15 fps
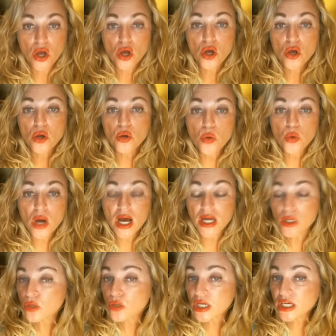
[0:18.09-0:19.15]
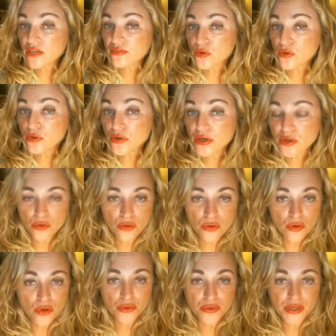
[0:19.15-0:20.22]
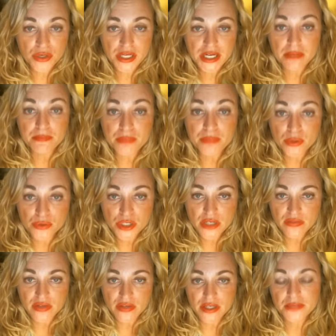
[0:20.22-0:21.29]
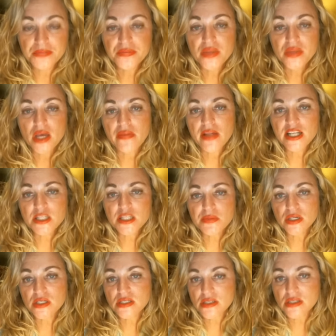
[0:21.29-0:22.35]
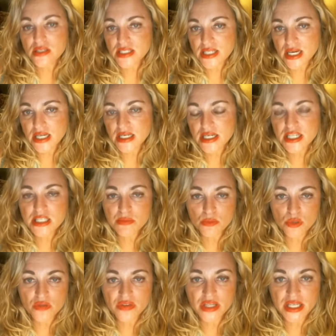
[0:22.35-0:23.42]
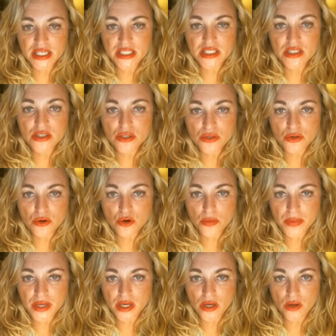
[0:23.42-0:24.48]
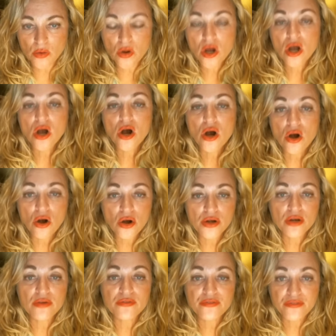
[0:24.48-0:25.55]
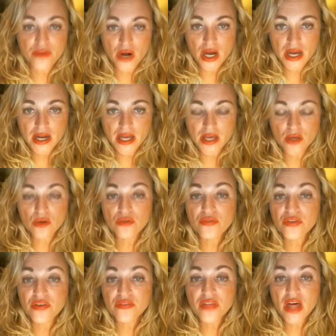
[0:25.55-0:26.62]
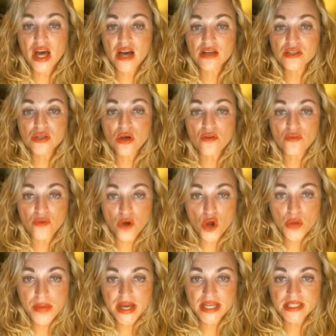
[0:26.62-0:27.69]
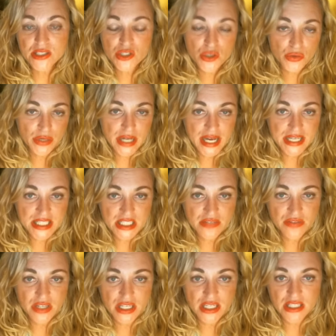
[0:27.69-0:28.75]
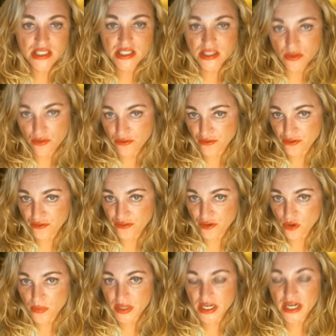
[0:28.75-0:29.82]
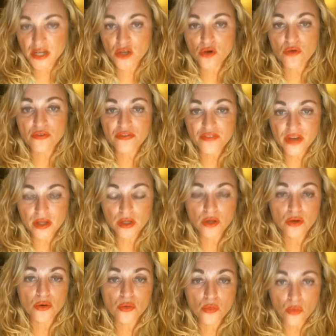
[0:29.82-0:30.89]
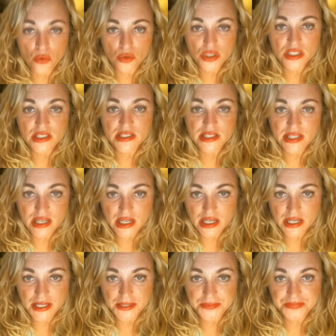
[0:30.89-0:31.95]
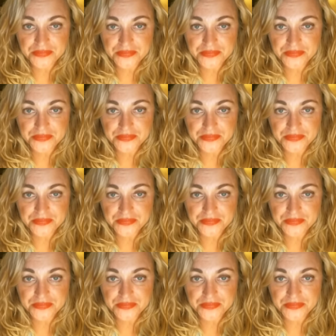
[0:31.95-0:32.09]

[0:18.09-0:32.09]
who are looking for it or who need a boost of it. And that's because the sun is moving into Scorpio on Friday, your fifth house of romance, creativity, self-fulfillment, and your fellow water sign.